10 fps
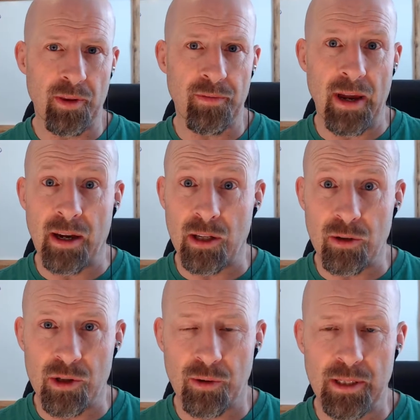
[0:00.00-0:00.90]
value
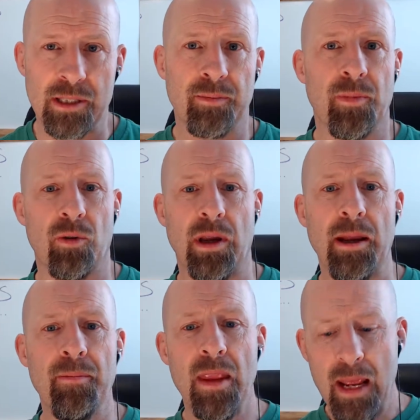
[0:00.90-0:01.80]
to it.
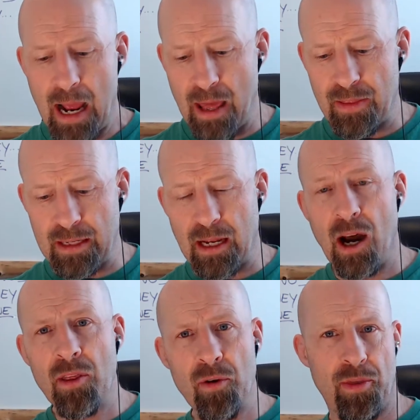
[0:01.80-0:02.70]
Okay, and the
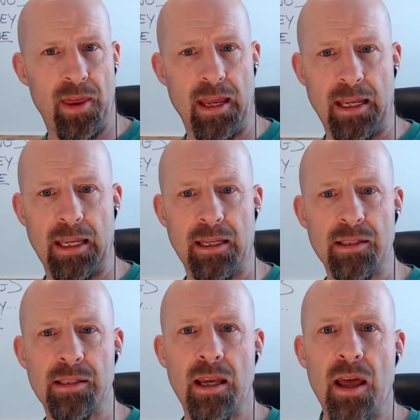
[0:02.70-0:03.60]
other thing
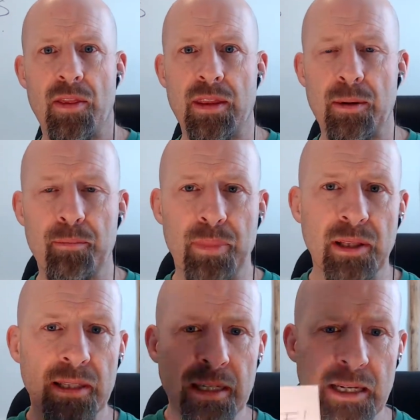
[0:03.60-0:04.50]
is the
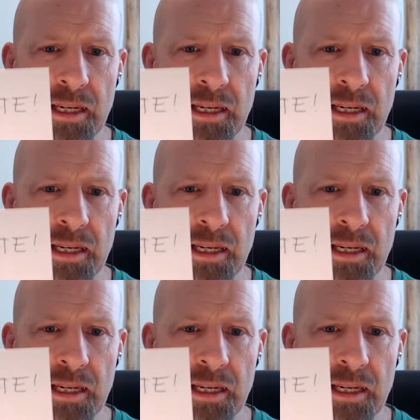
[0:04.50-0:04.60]
ability